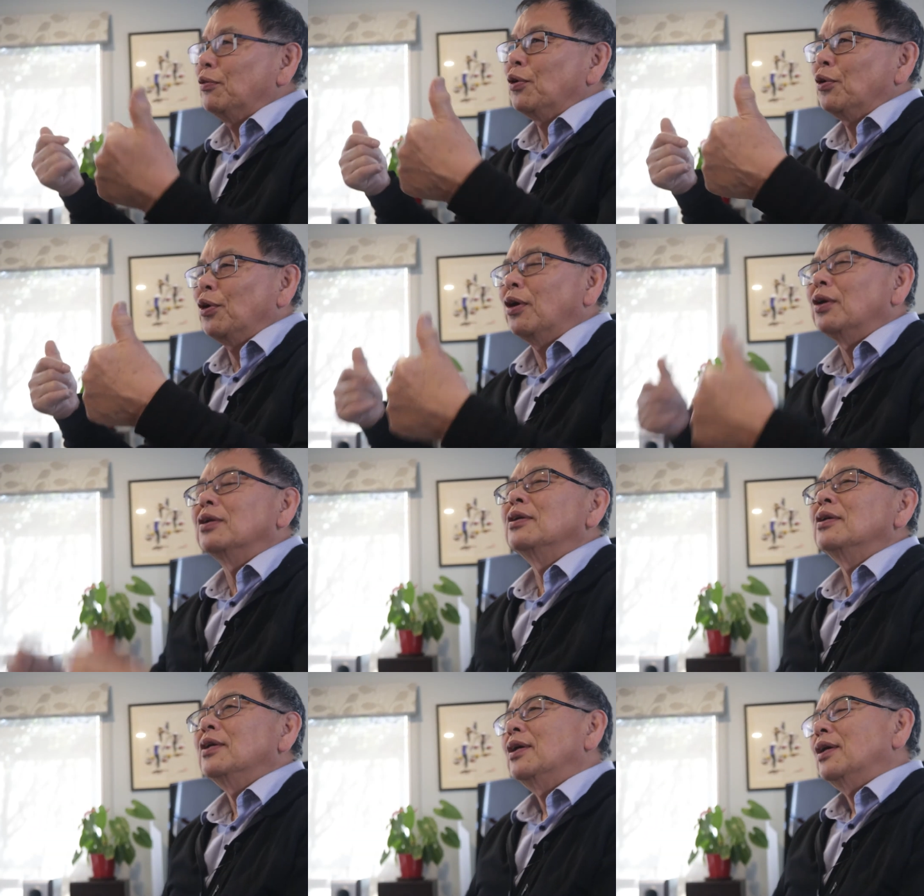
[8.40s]
it or not.
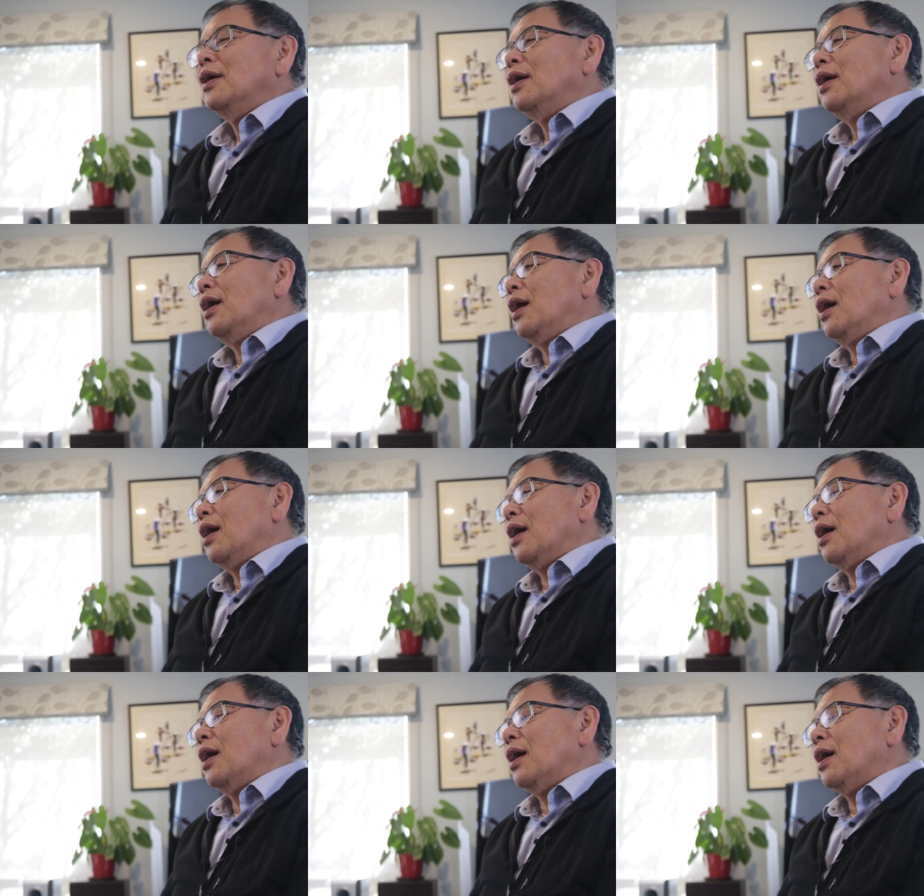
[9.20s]

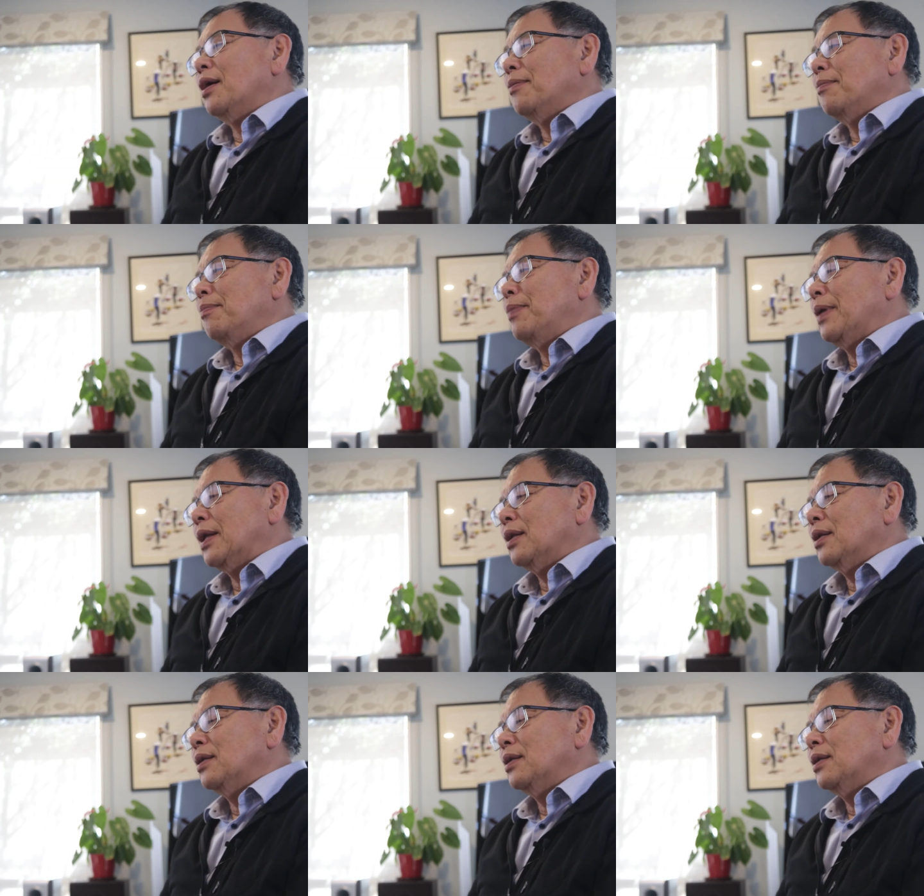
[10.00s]
But